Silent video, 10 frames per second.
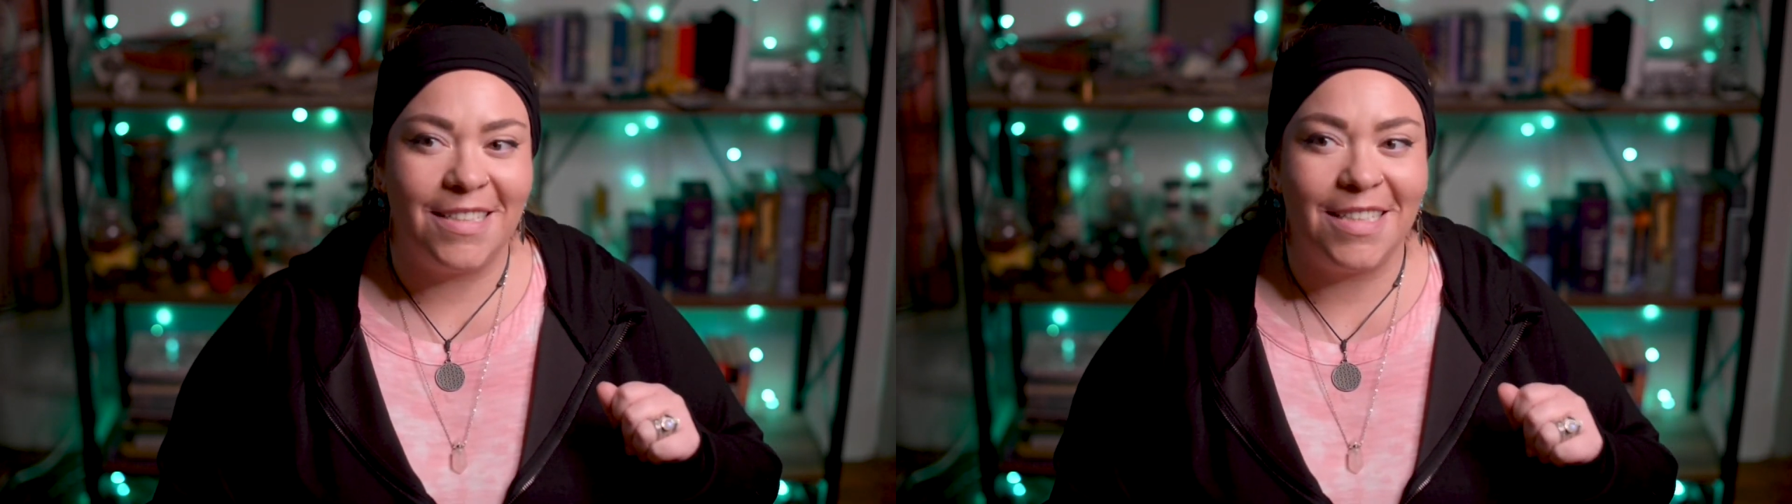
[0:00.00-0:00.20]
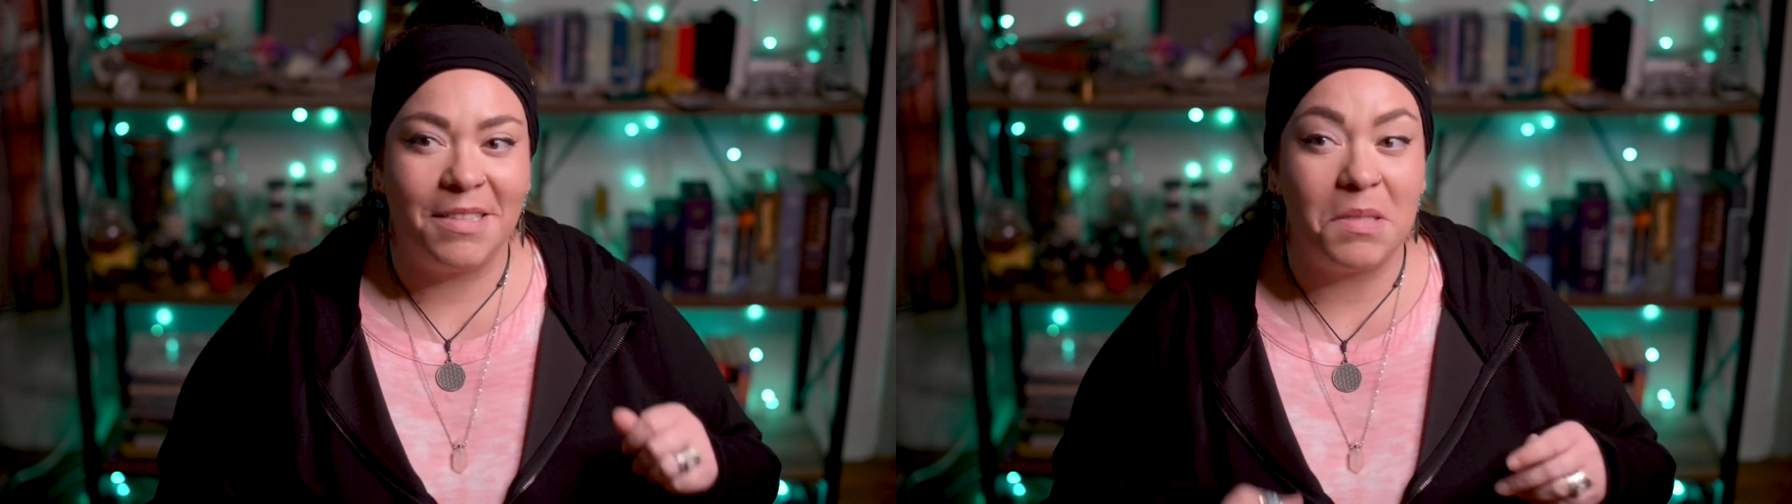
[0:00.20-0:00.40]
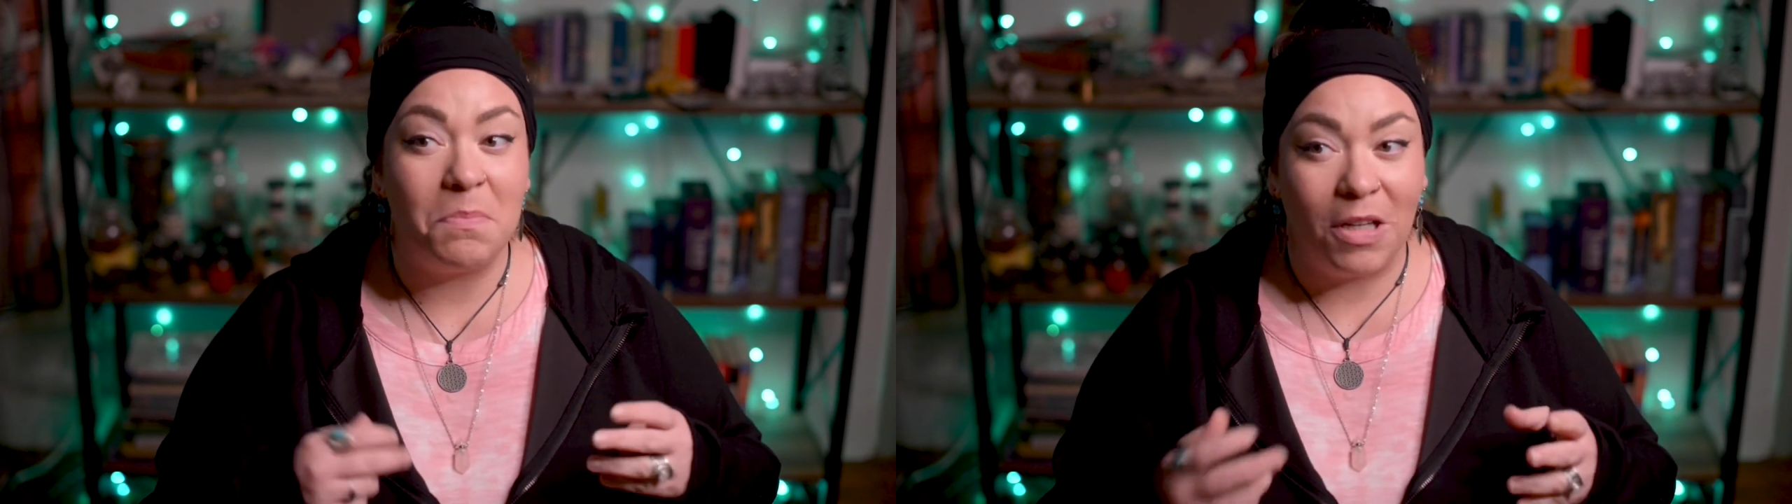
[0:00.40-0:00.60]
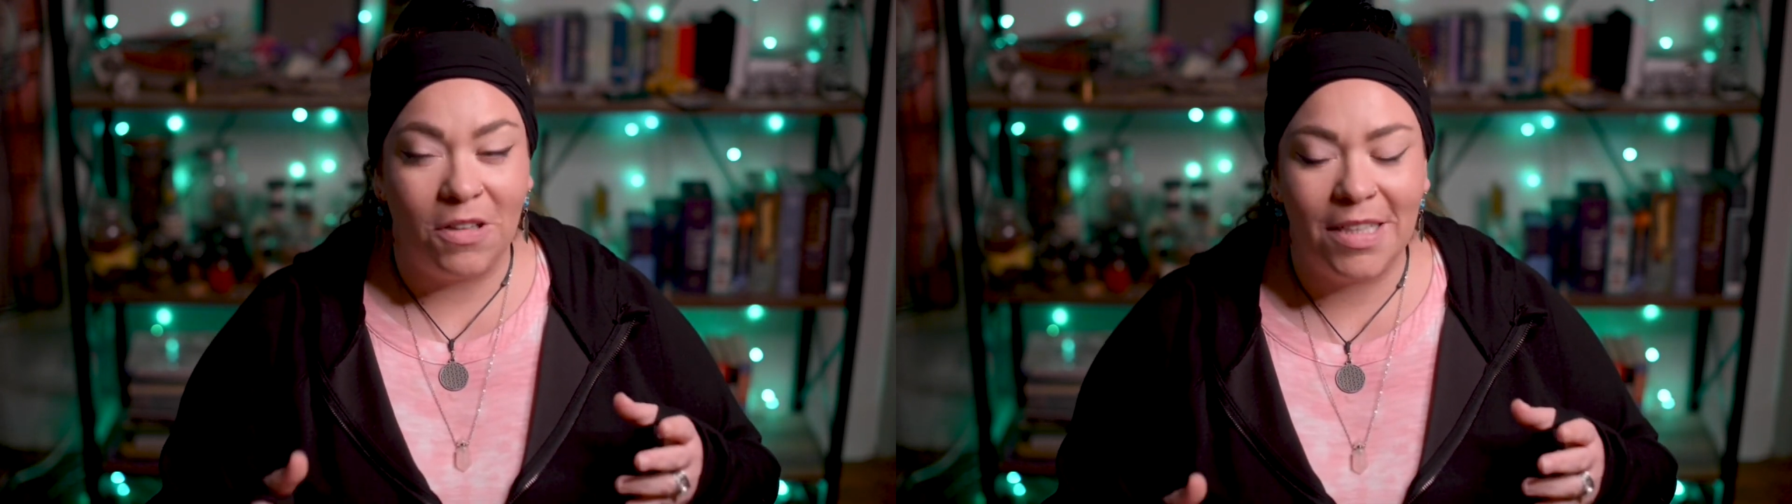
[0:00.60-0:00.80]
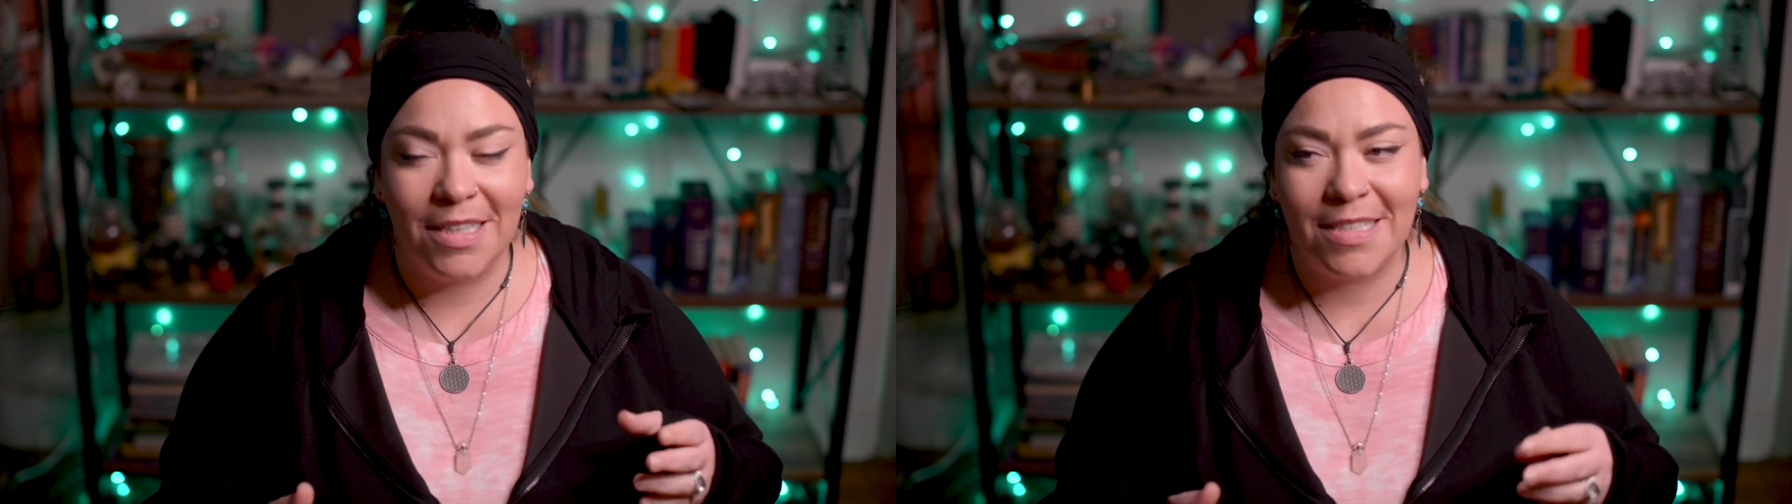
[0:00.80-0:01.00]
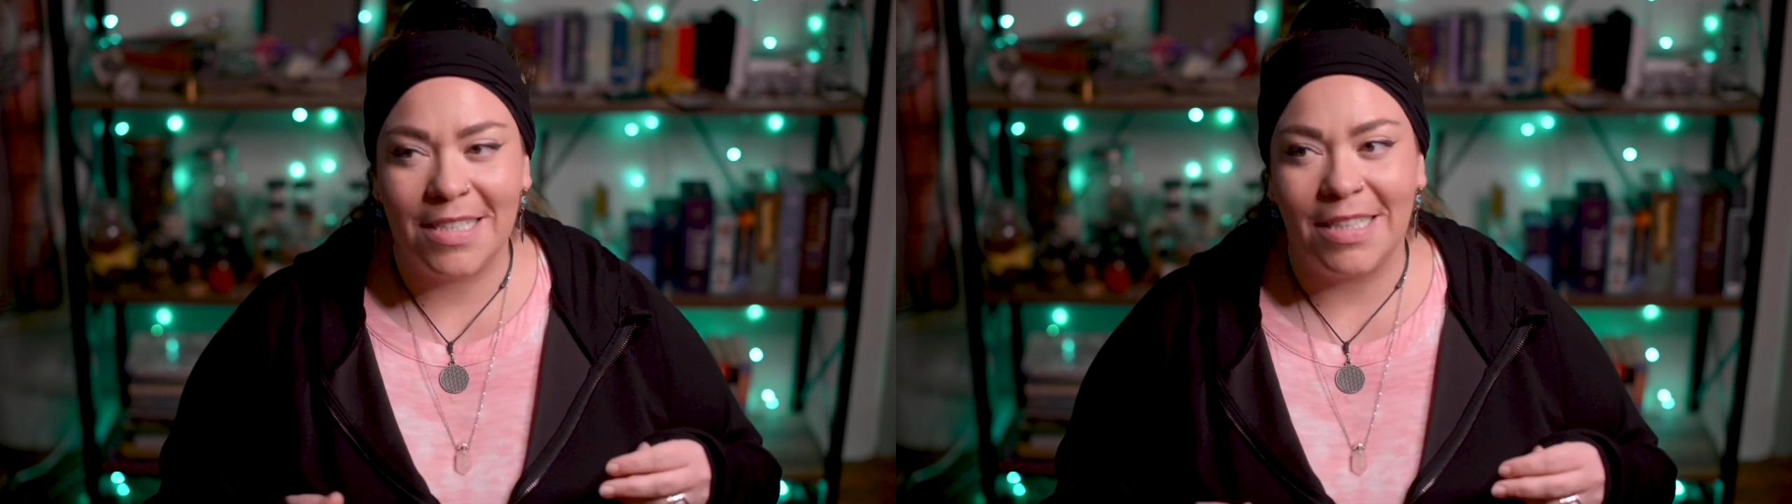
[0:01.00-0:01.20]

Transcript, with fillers: to, to build it.